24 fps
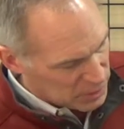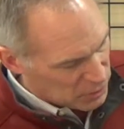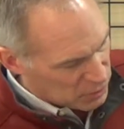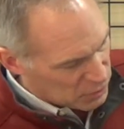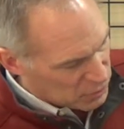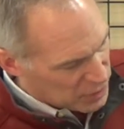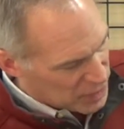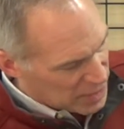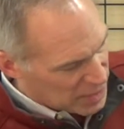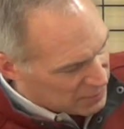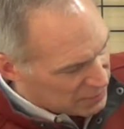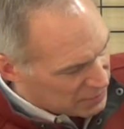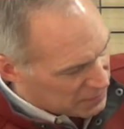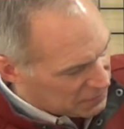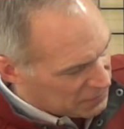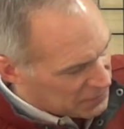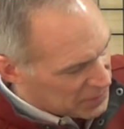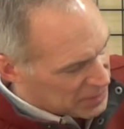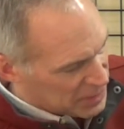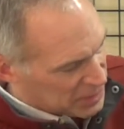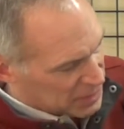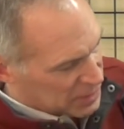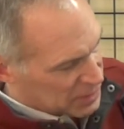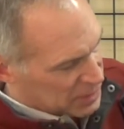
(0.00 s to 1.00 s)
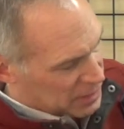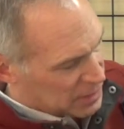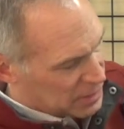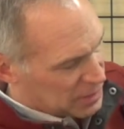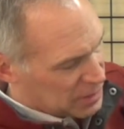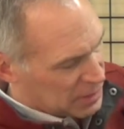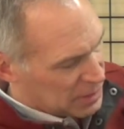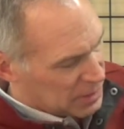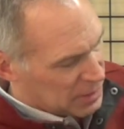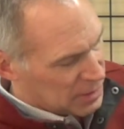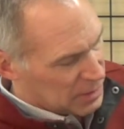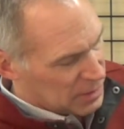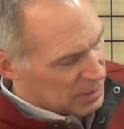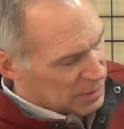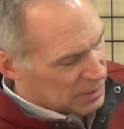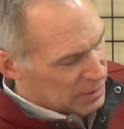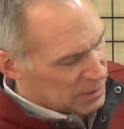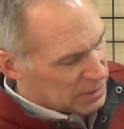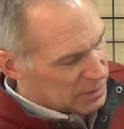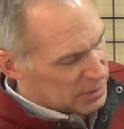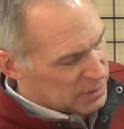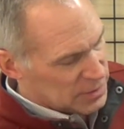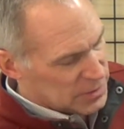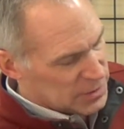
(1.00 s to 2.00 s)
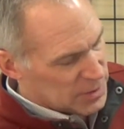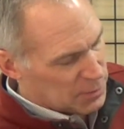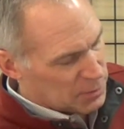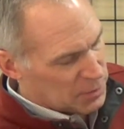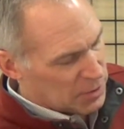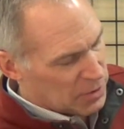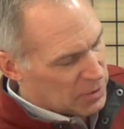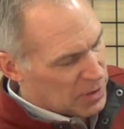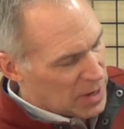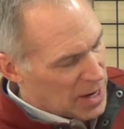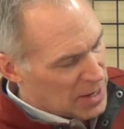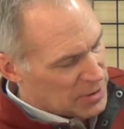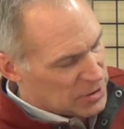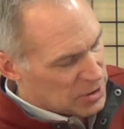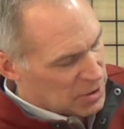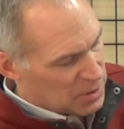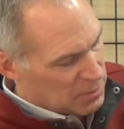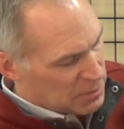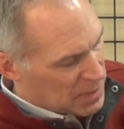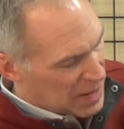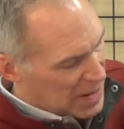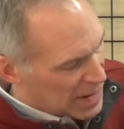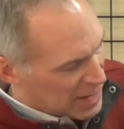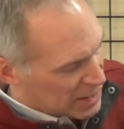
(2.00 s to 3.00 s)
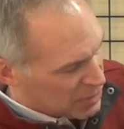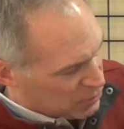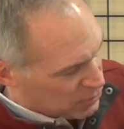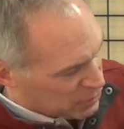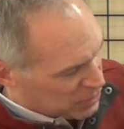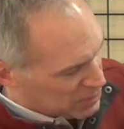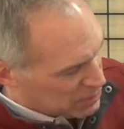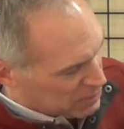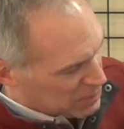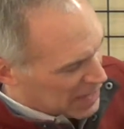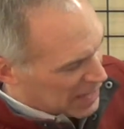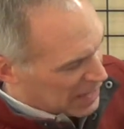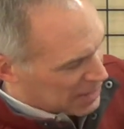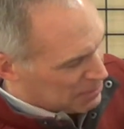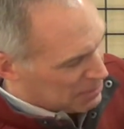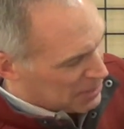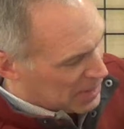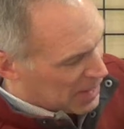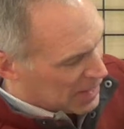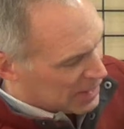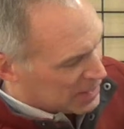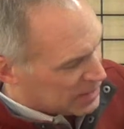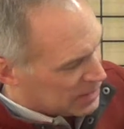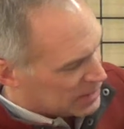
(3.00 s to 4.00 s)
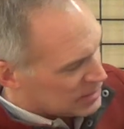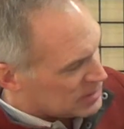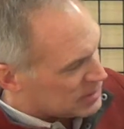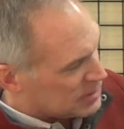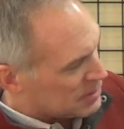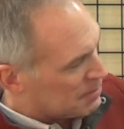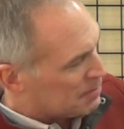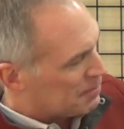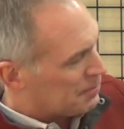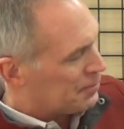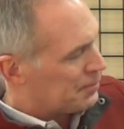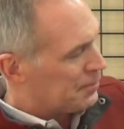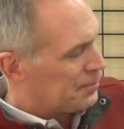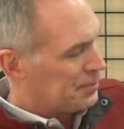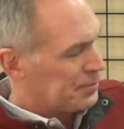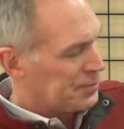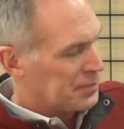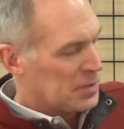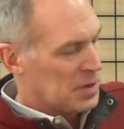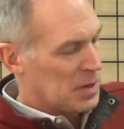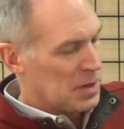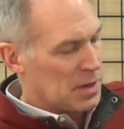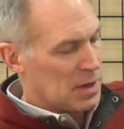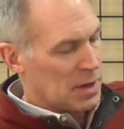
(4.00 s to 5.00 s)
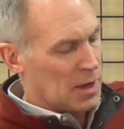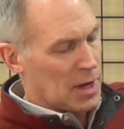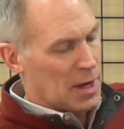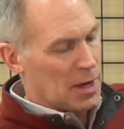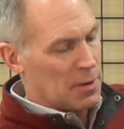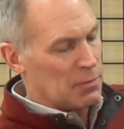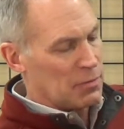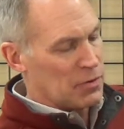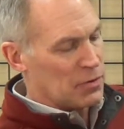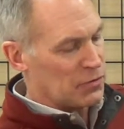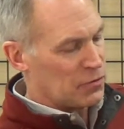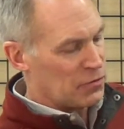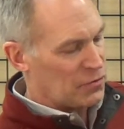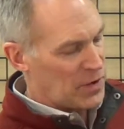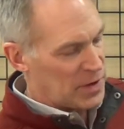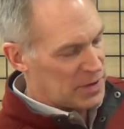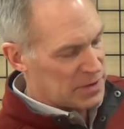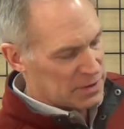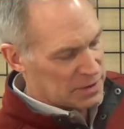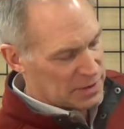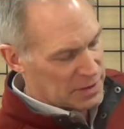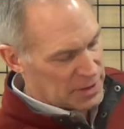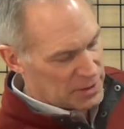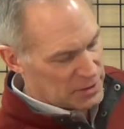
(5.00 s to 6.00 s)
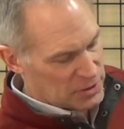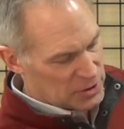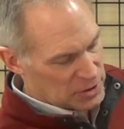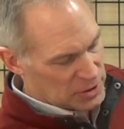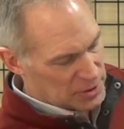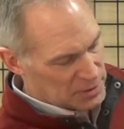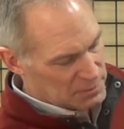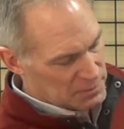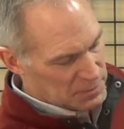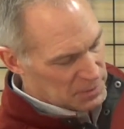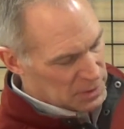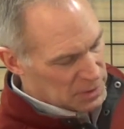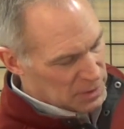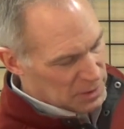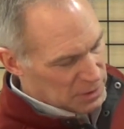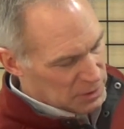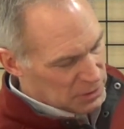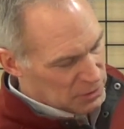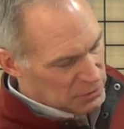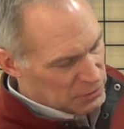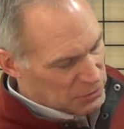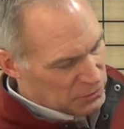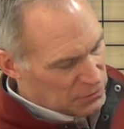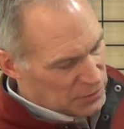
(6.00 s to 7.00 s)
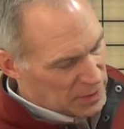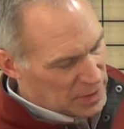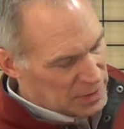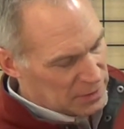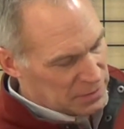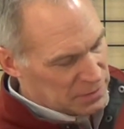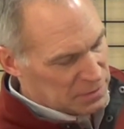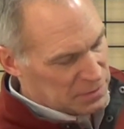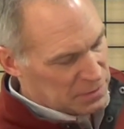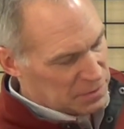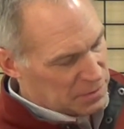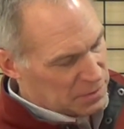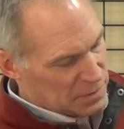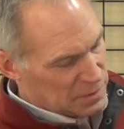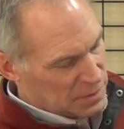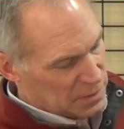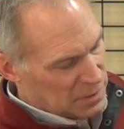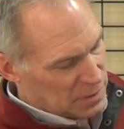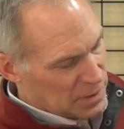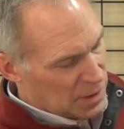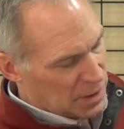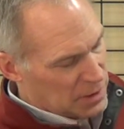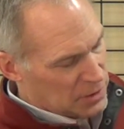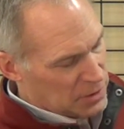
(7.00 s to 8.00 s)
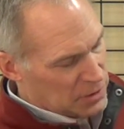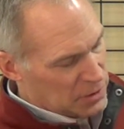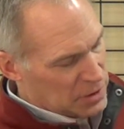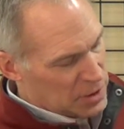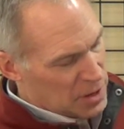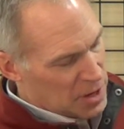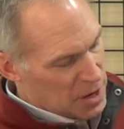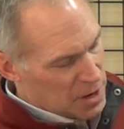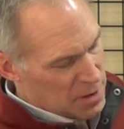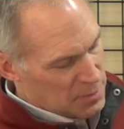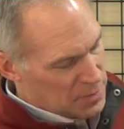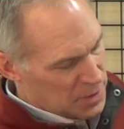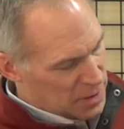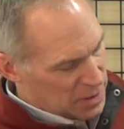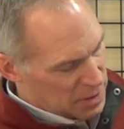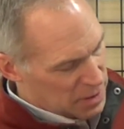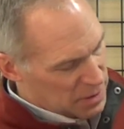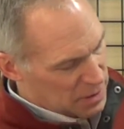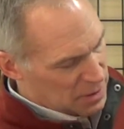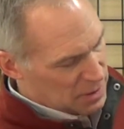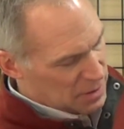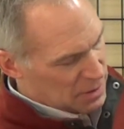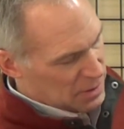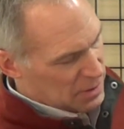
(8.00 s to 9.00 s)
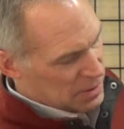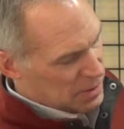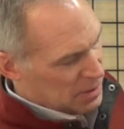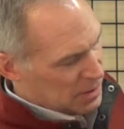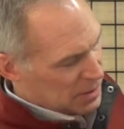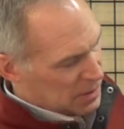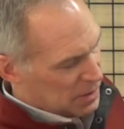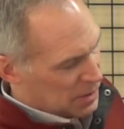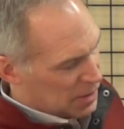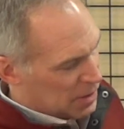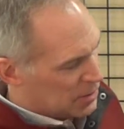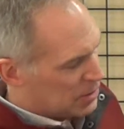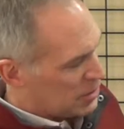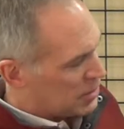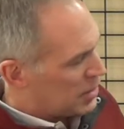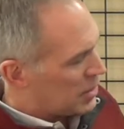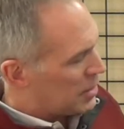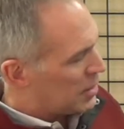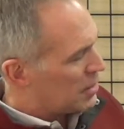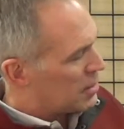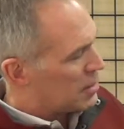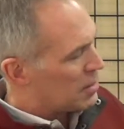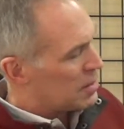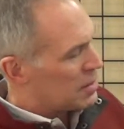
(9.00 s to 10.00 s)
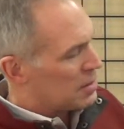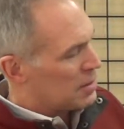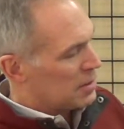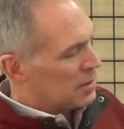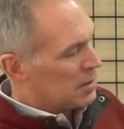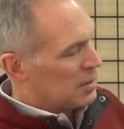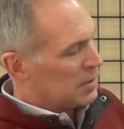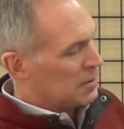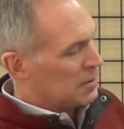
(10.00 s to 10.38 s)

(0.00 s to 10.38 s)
We have a fun little zipper garage in the back with a back pocket. There's ventilation. There's vents under the arm here, under here.